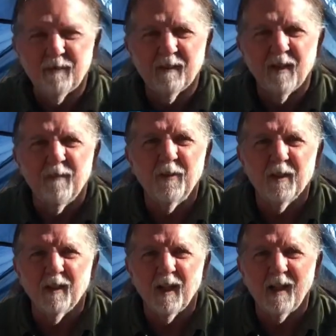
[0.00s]
I'm
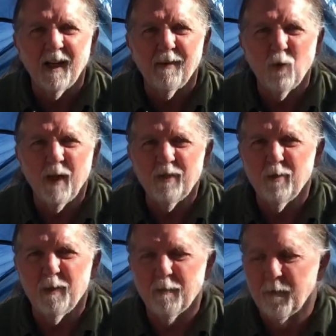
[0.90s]
feeling like I have way too
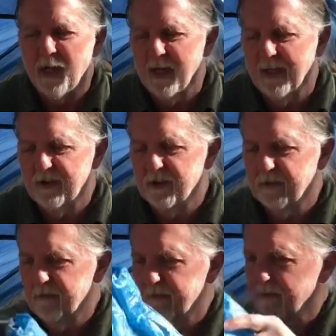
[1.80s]
many bags,
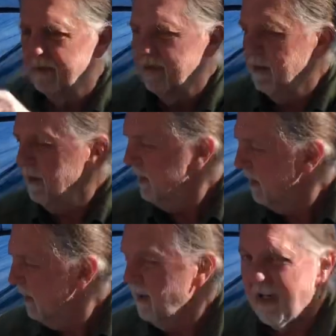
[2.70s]

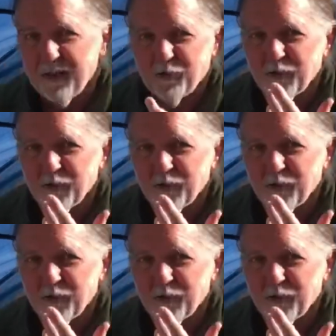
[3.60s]
as you'll